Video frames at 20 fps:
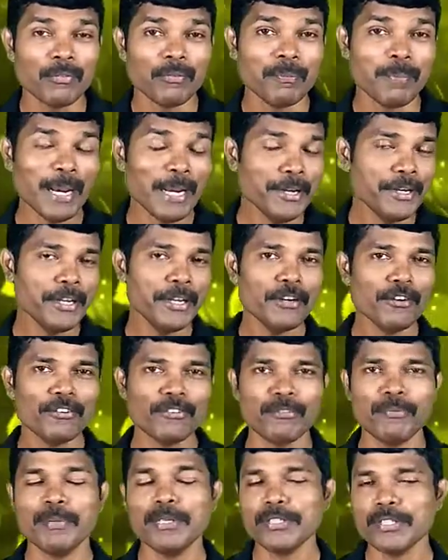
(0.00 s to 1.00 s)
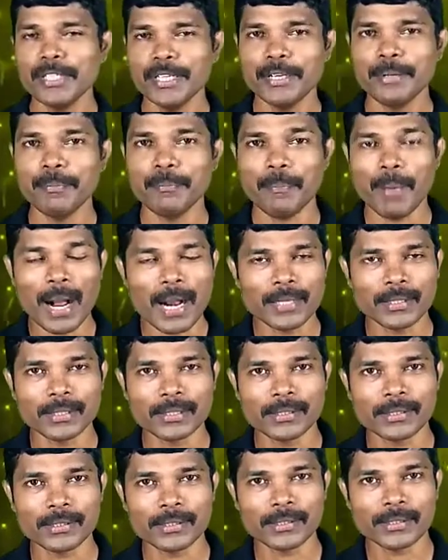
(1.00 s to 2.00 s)
plenty of machinery
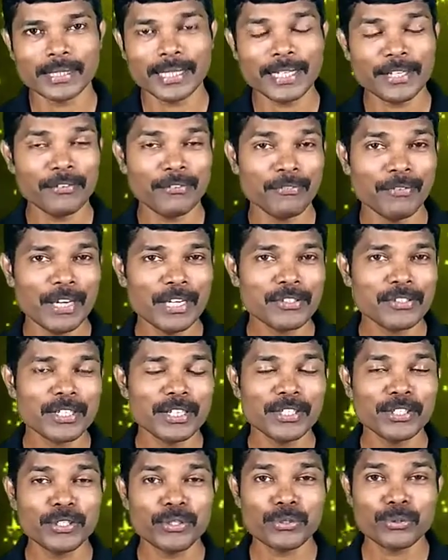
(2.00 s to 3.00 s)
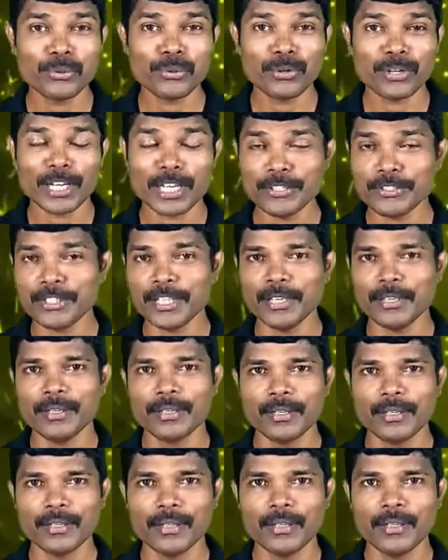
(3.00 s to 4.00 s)
parts get wasted due to rusting.
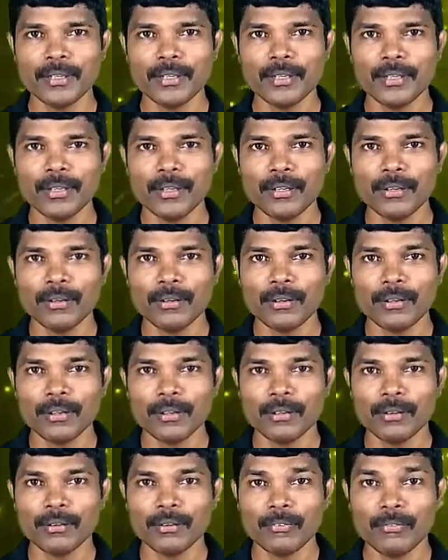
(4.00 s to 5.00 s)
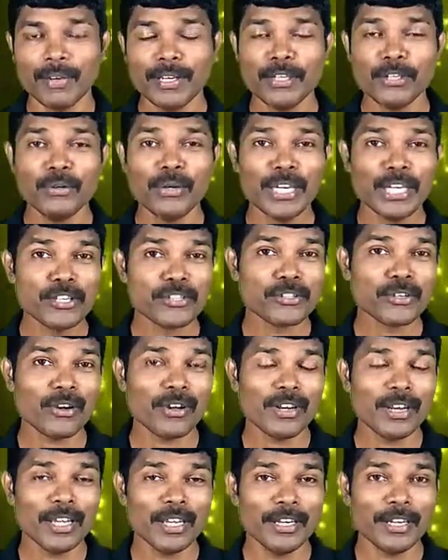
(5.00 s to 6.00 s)
When you
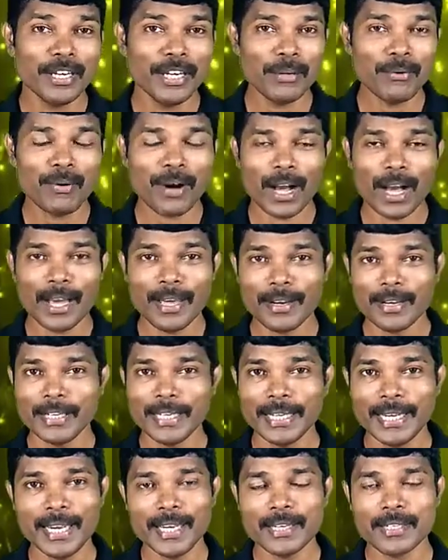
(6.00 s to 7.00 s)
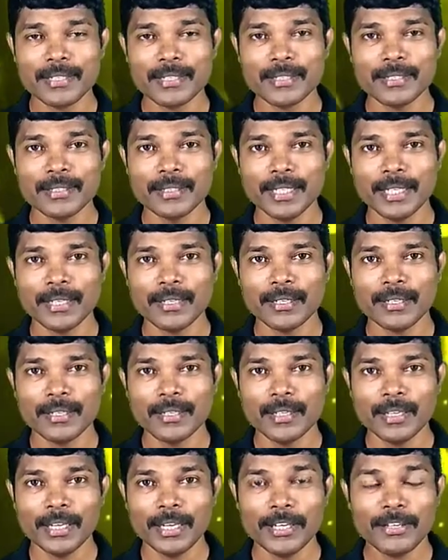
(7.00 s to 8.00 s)
install a new iron gate, then
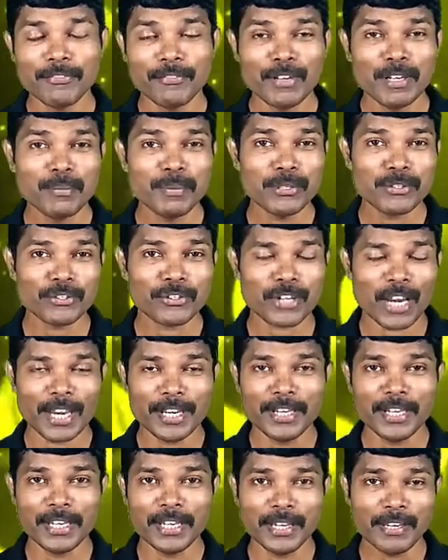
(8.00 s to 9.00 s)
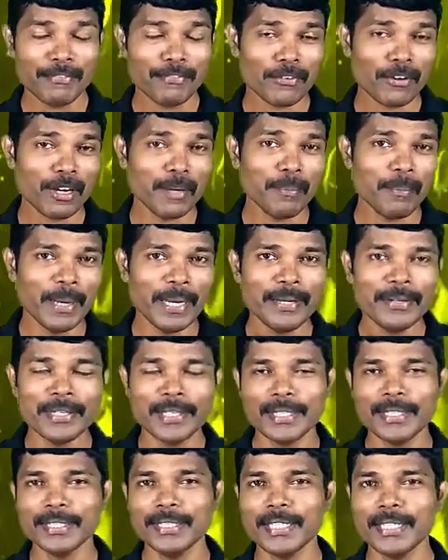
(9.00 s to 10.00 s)
it will be shiny. If not
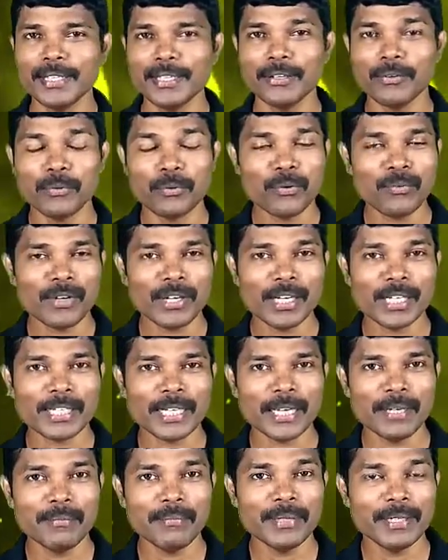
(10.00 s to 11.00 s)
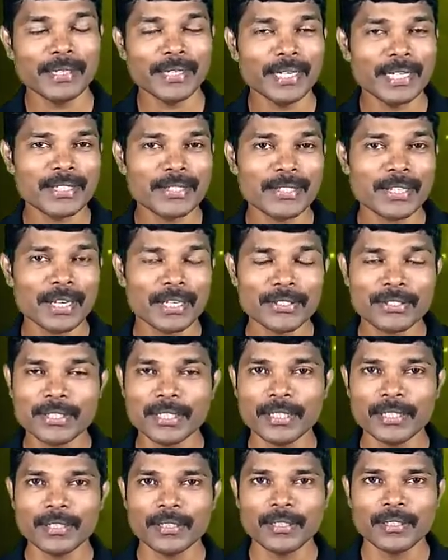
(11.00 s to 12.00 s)
painted, then over a time it gets
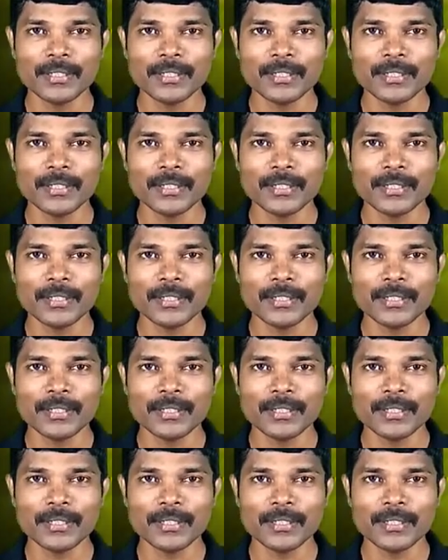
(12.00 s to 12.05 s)
rusted.